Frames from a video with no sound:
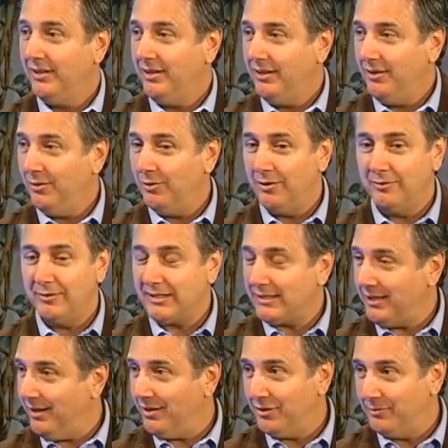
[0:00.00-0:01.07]
or
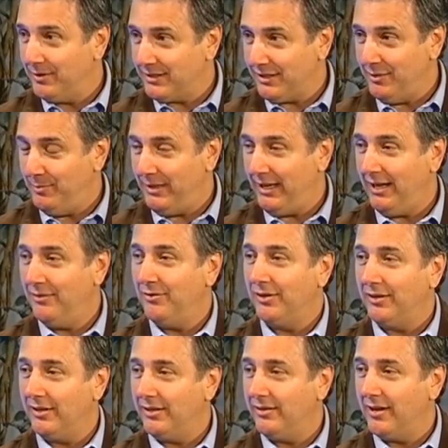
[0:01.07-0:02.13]
risky, other risky behavior,
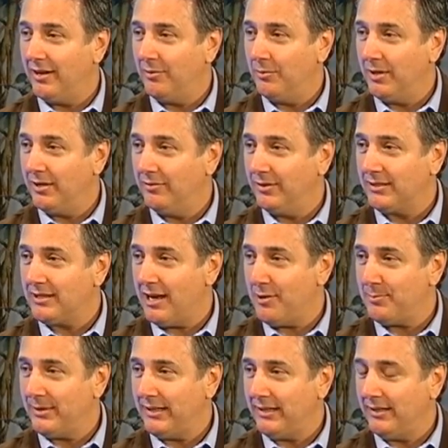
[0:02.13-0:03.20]
and they're not aware of what's
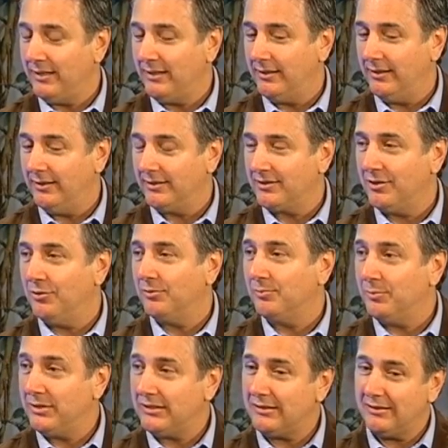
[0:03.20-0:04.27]
happening. And uh, so,
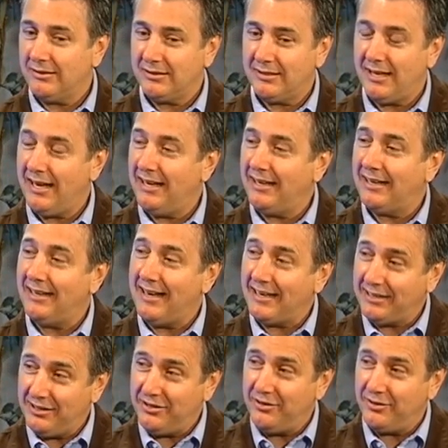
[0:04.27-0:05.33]
staying
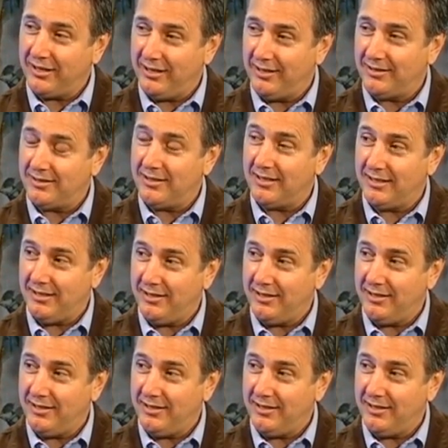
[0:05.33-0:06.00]
connected to your kids in the teen